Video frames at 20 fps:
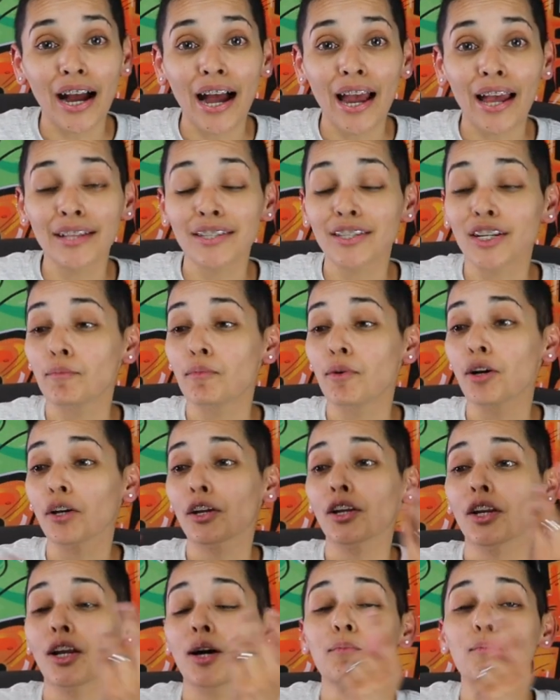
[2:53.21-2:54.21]
I ended up
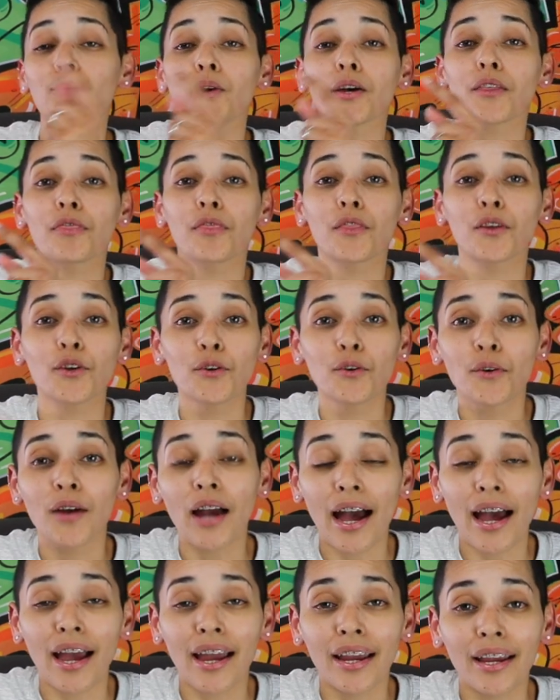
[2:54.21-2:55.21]
hooking up with the new
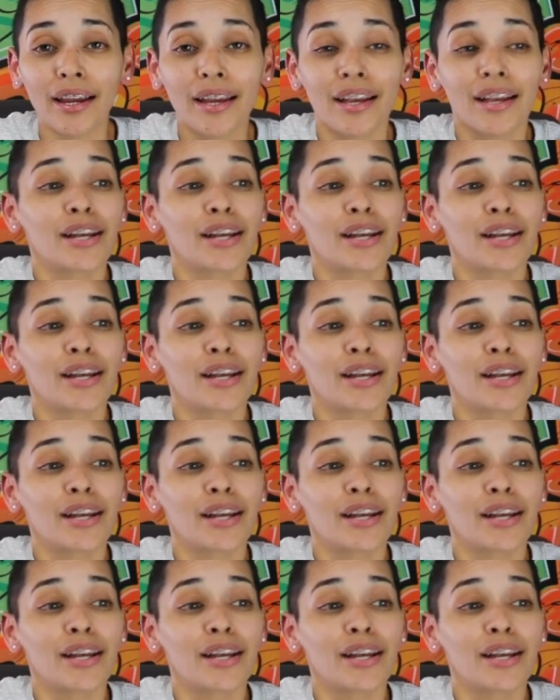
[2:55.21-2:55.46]
guy.